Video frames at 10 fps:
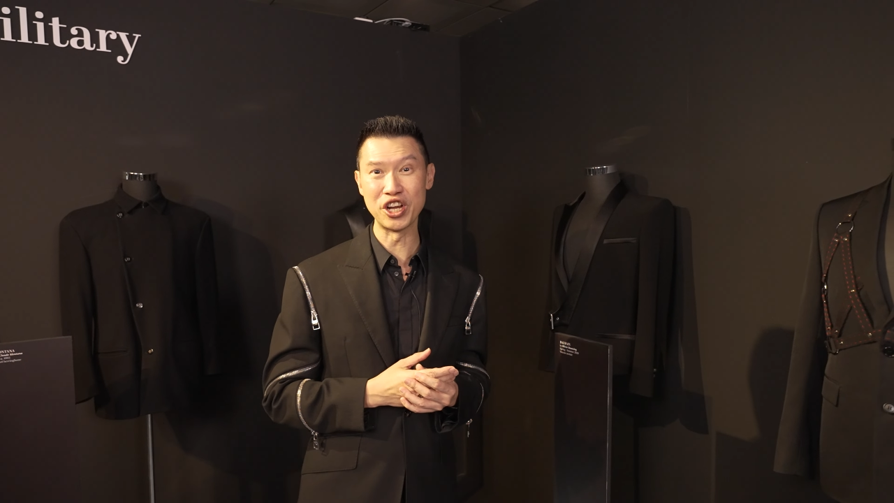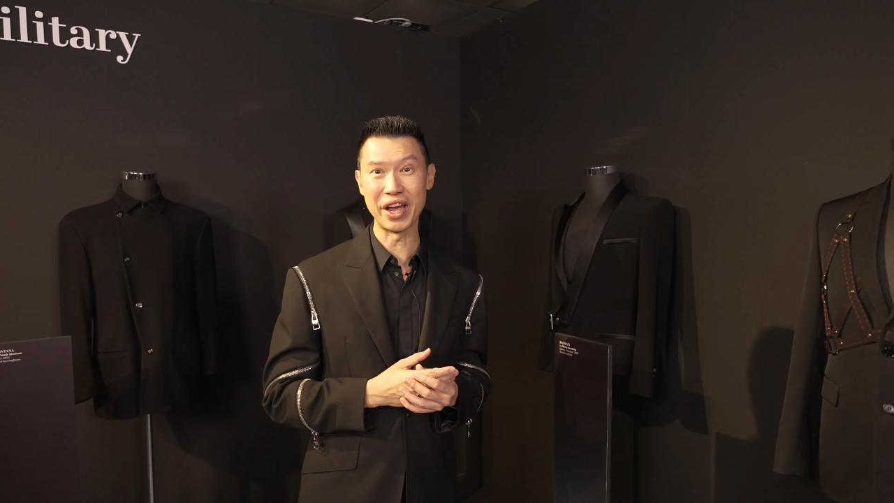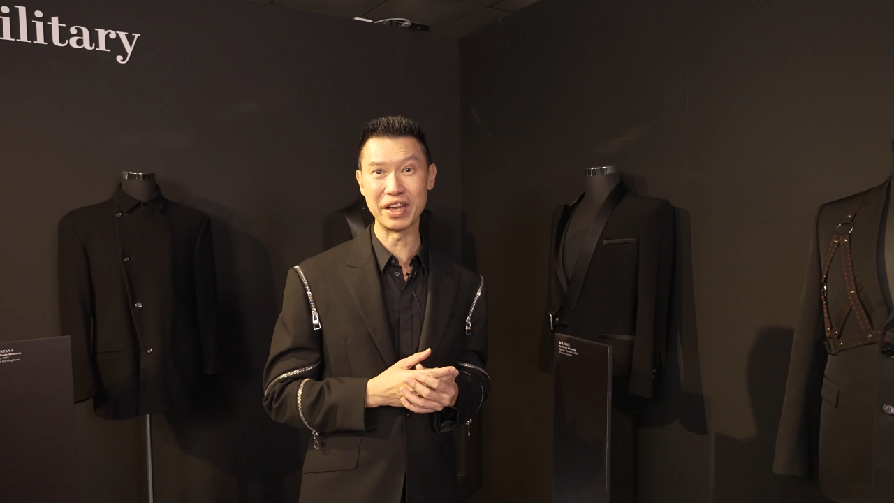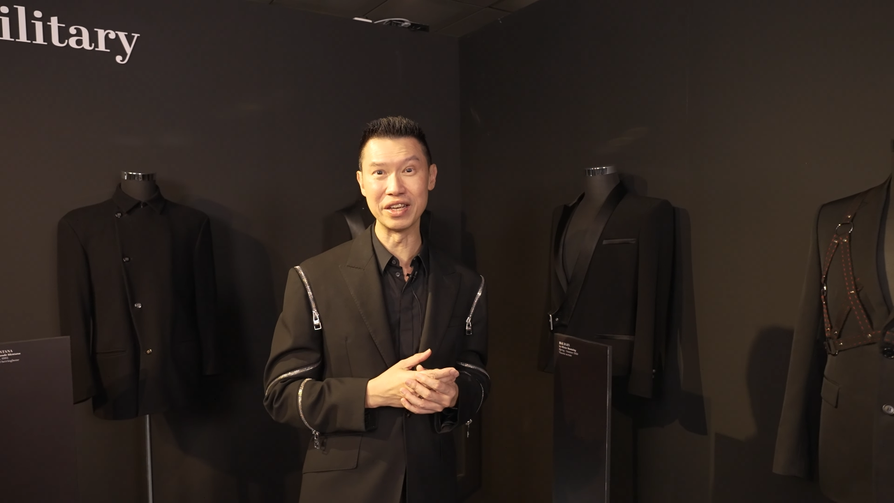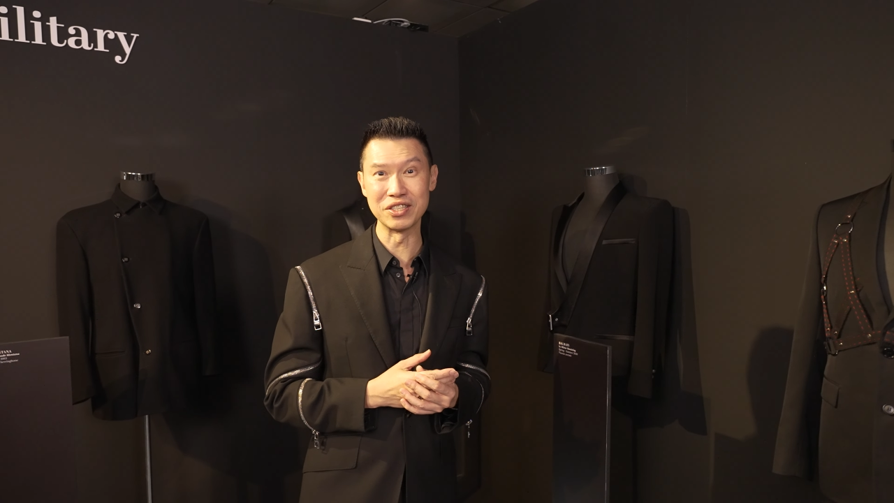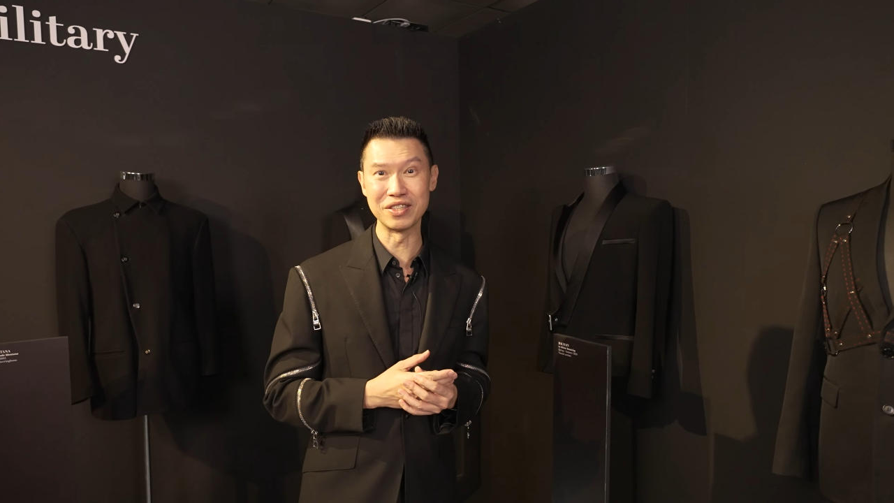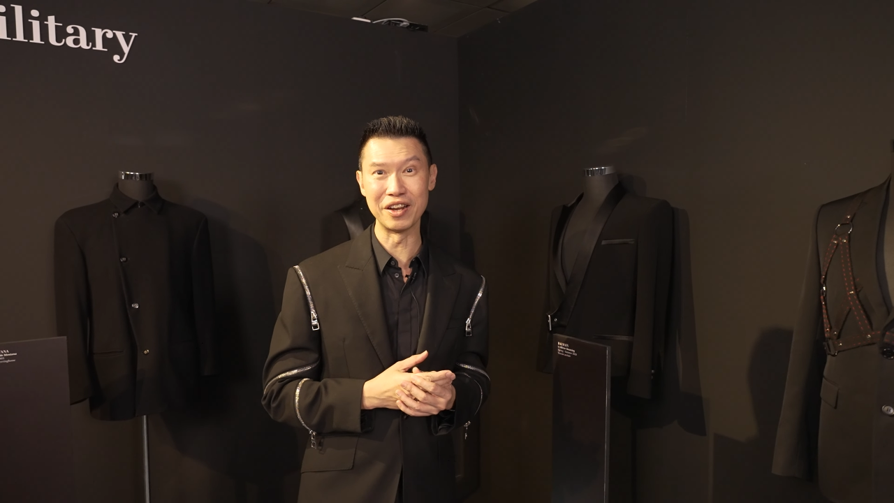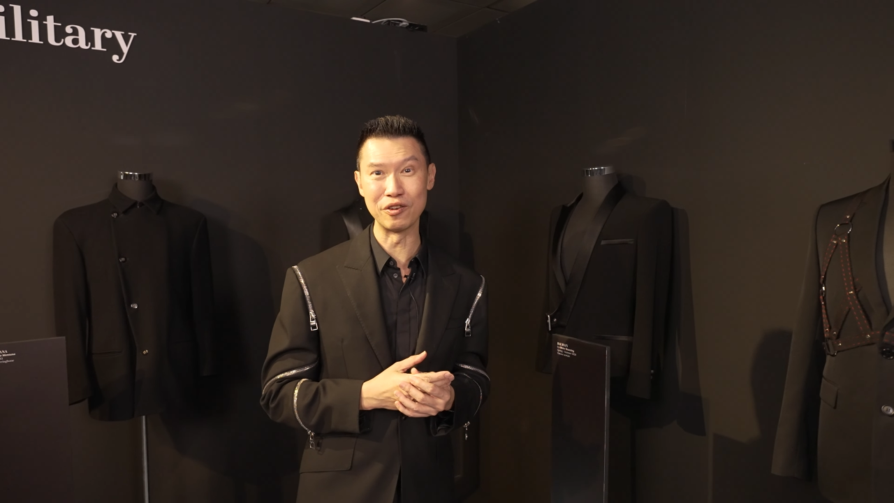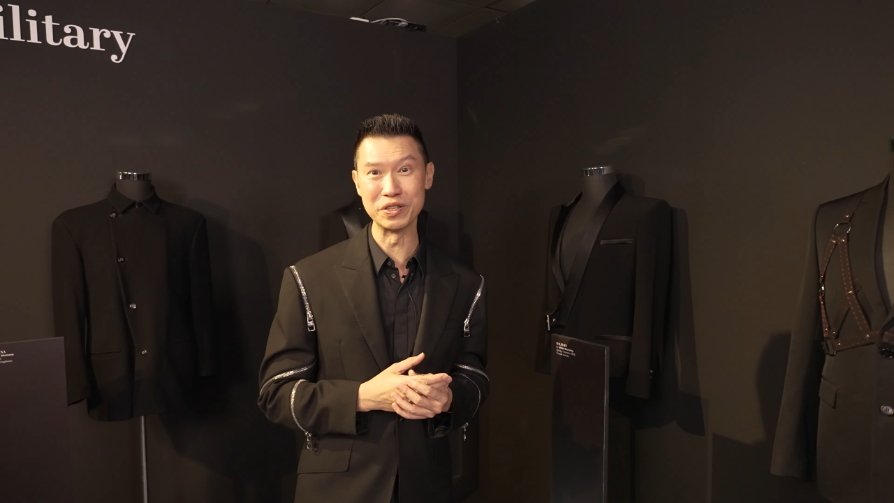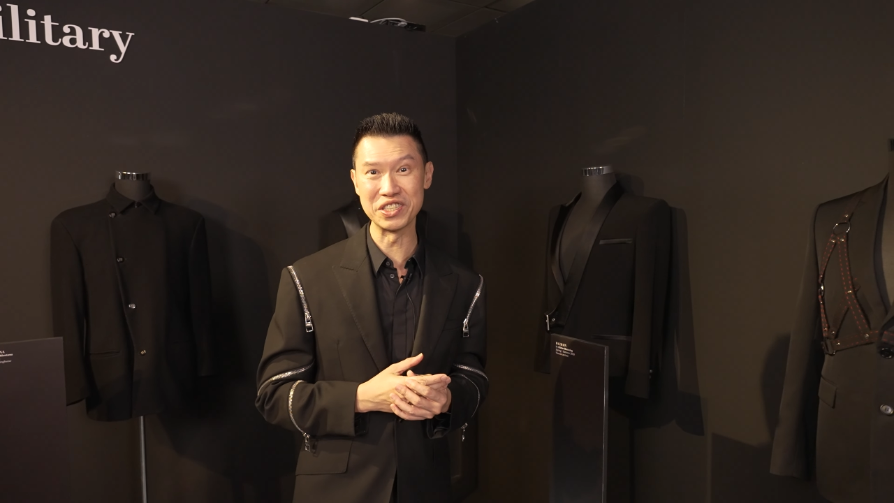jackets
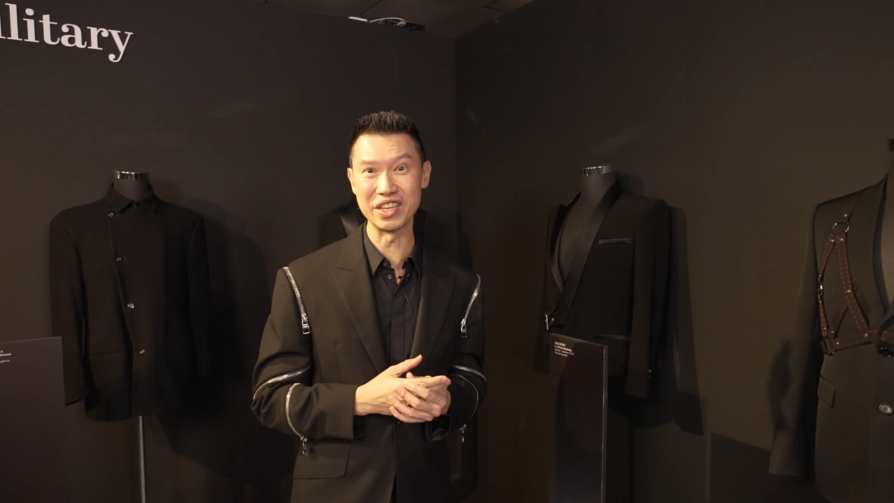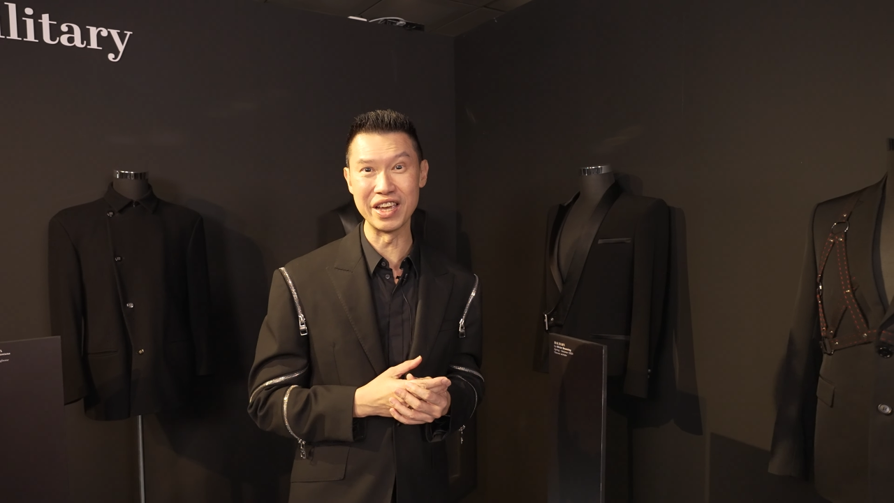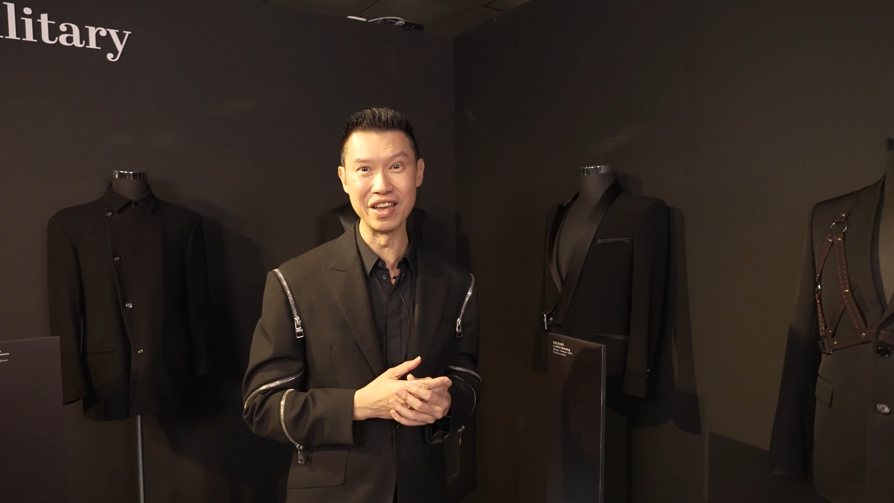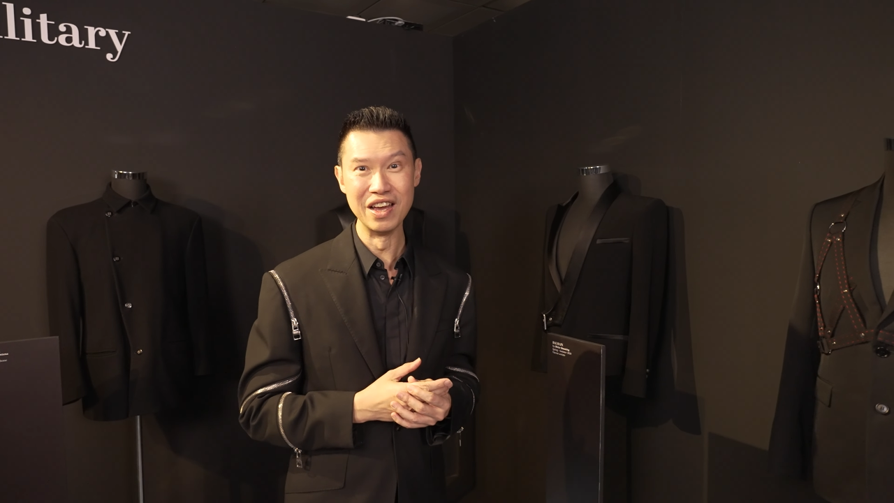that you see.